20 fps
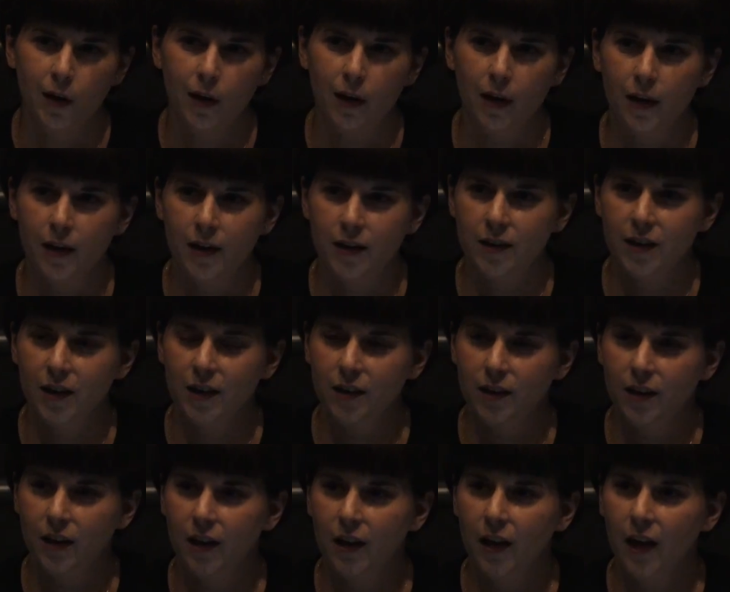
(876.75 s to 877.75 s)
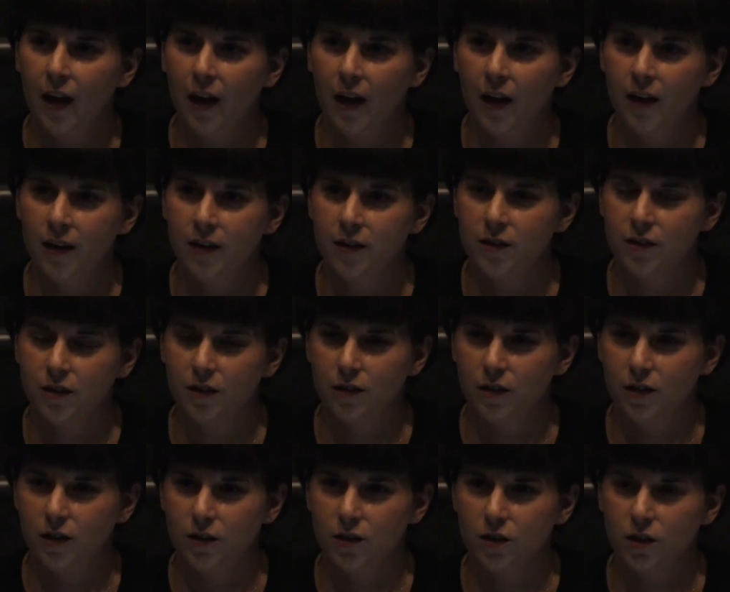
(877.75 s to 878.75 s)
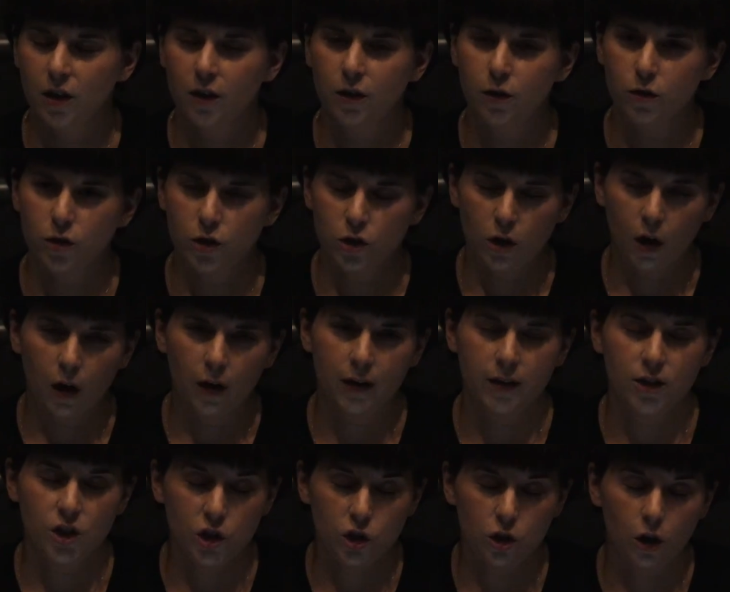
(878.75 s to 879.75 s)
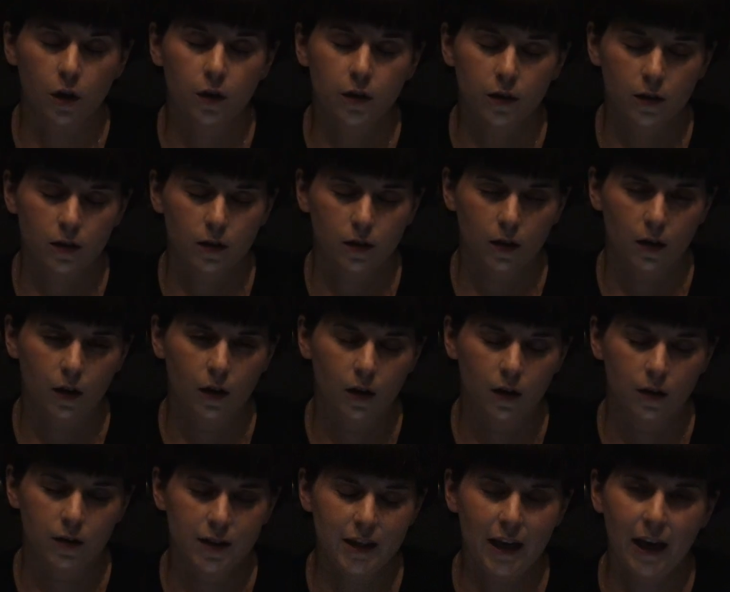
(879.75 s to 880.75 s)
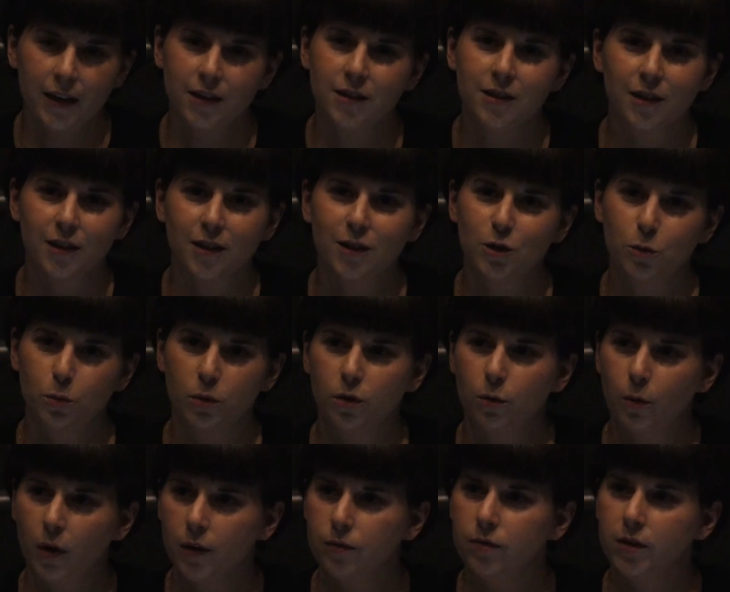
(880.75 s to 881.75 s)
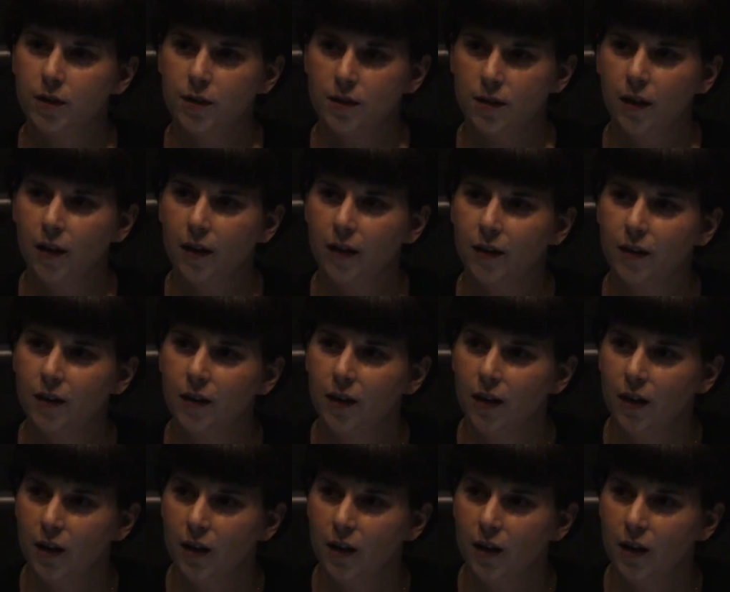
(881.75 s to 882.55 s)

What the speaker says: And they had these kind of shock tactics with graphic design,